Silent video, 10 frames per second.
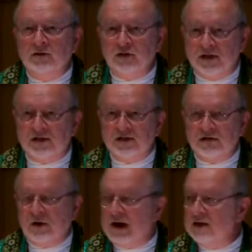Jesus
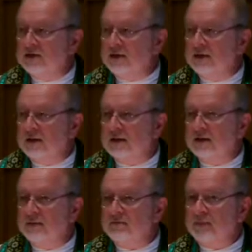Christ.
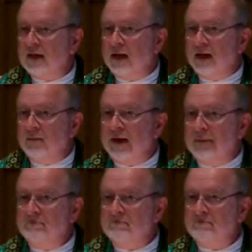
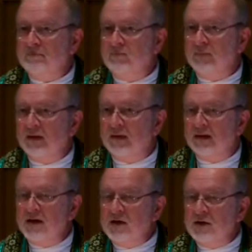Amen.
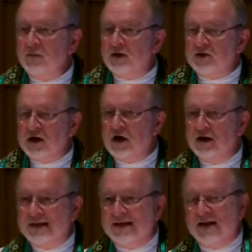We turn
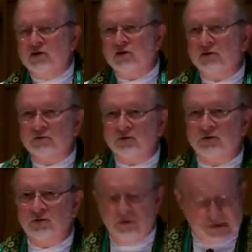our attention
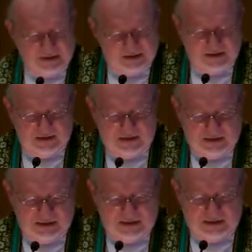to
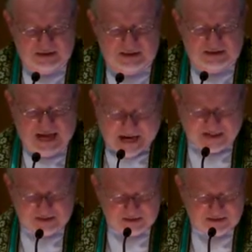a
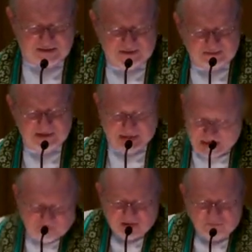text
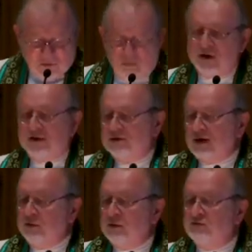I've never preached
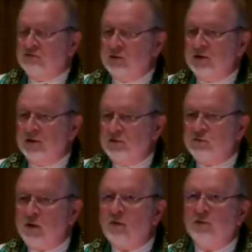on before,
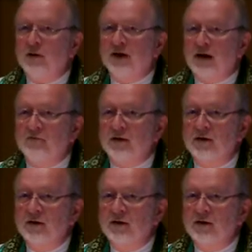you've probably never